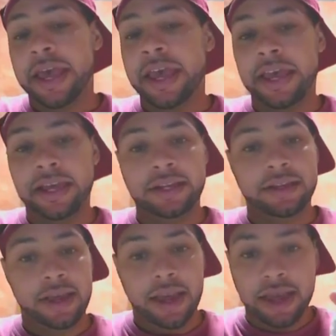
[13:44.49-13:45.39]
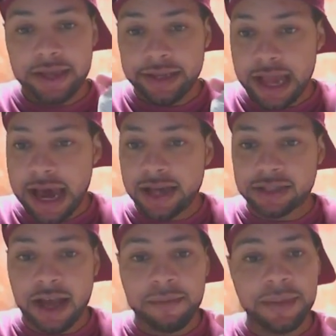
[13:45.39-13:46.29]
and it
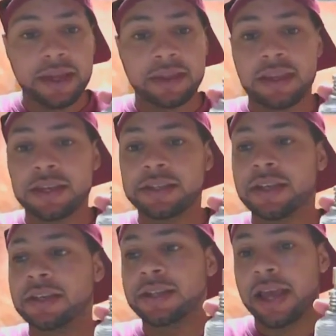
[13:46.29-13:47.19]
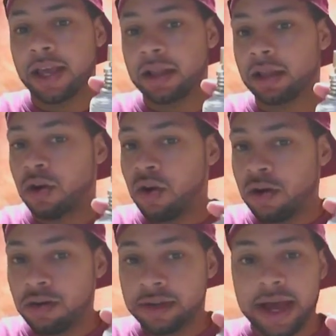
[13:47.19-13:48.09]
lasts i mean this is a
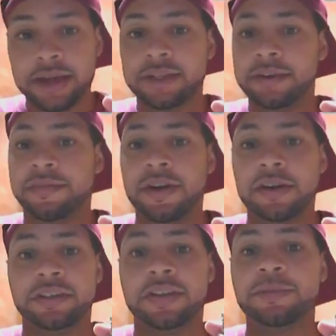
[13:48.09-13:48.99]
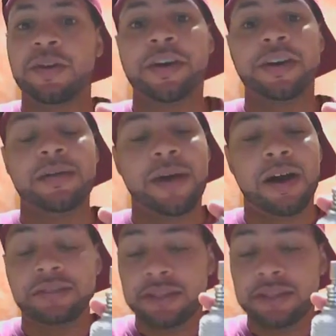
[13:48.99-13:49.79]
long lasting fragrance i'm talking about